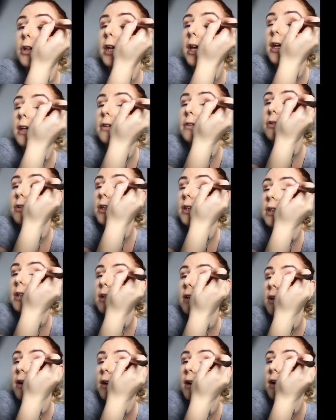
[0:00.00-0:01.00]
look yesterday,
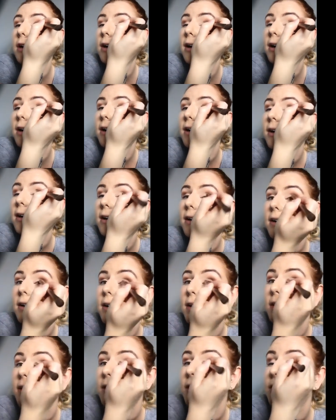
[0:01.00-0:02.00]
didn't I?
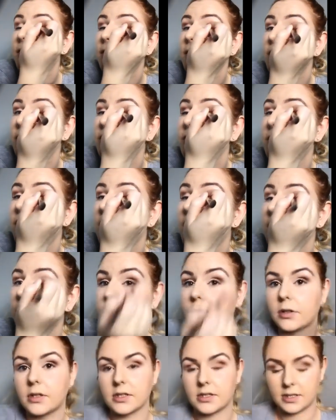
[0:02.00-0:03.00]
Because I just end
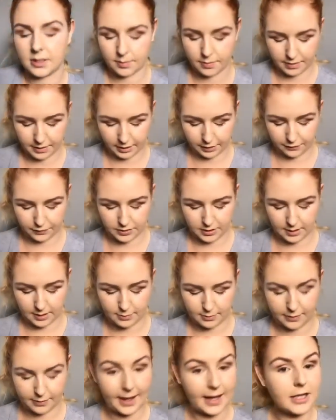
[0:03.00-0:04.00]
up doing the same thing every
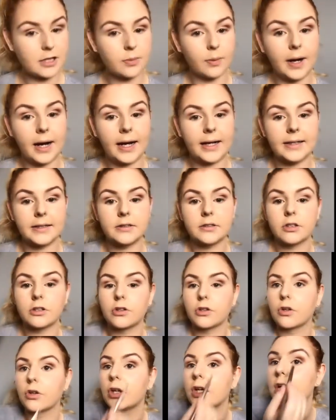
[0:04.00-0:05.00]
time. So that's what I need to
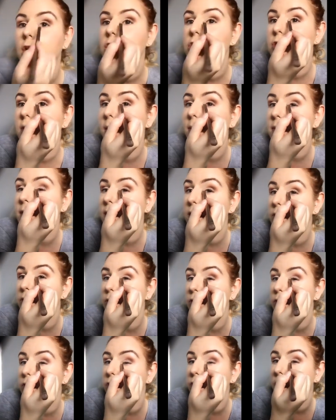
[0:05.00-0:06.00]
do. So I'm
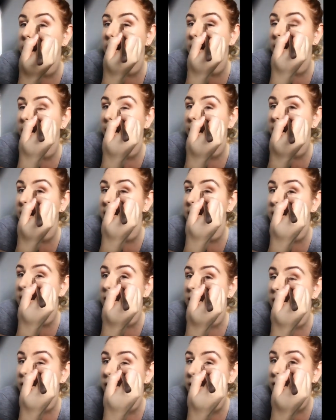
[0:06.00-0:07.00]
telling you to do it, and then I need
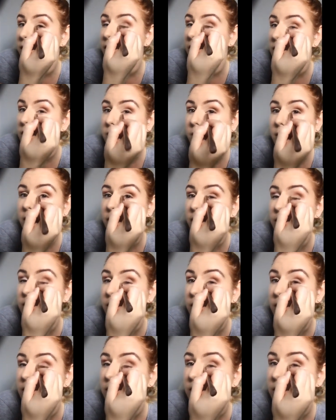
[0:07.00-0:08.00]
to learn and do that as
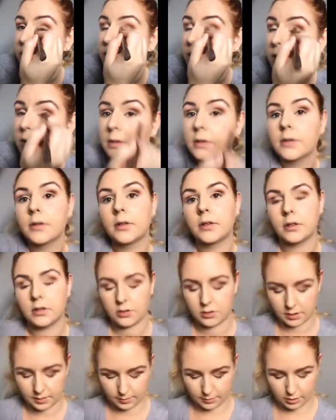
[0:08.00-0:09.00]
well.
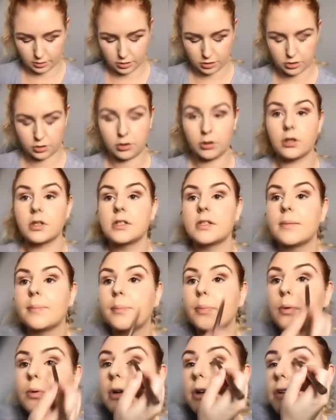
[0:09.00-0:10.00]
So I'm not just doing the
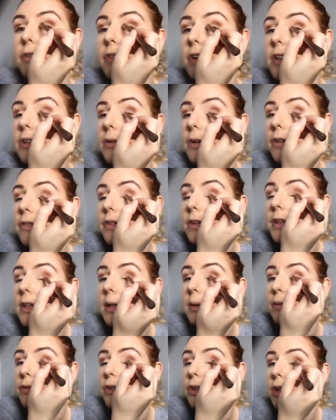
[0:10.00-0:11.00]
same boring video every
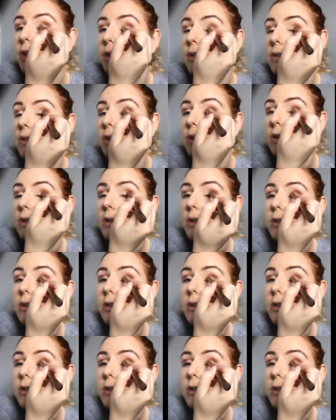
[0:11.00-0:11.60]
time for years.